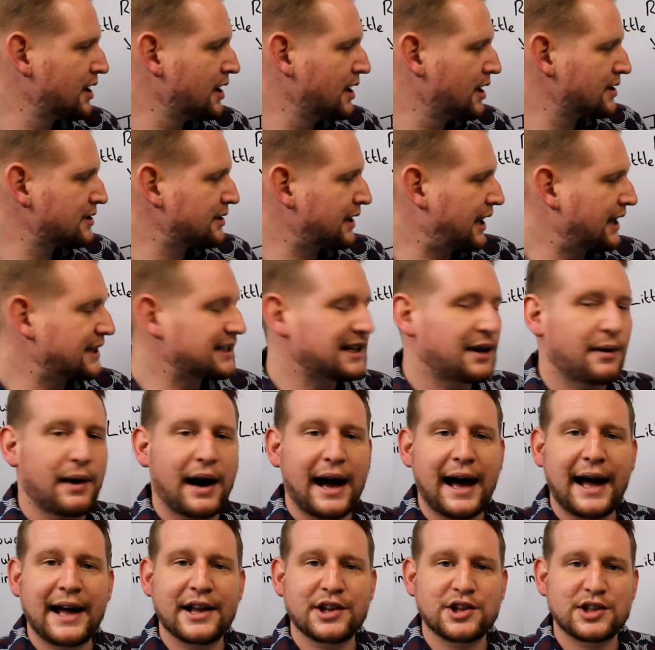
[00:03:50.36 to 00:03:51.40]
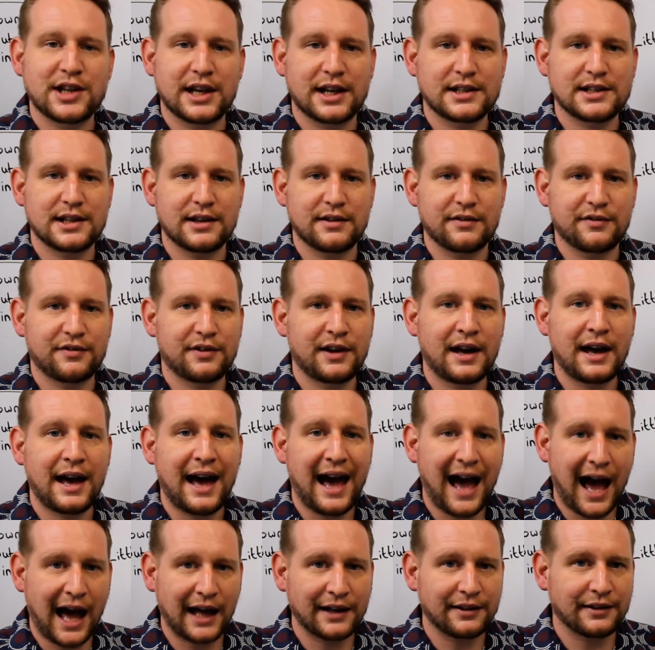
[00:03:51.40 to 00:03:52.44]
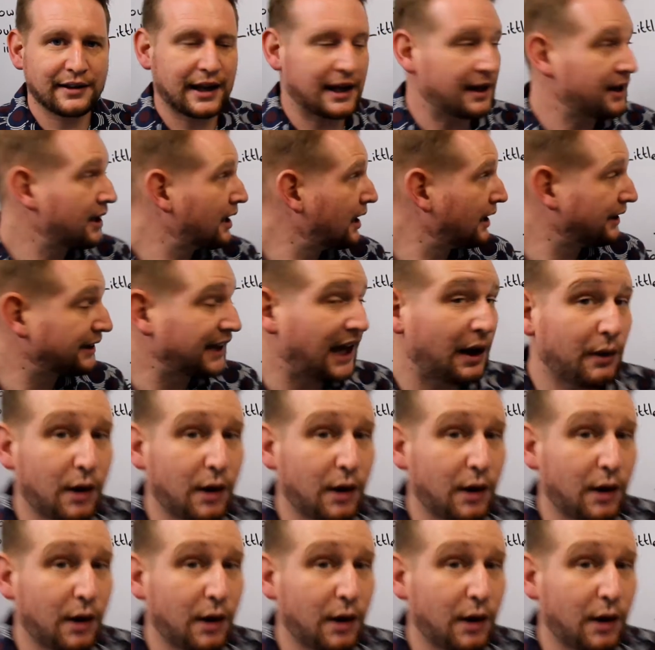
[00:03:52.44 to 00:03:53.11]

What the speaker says: So that's our adjective, handy. Now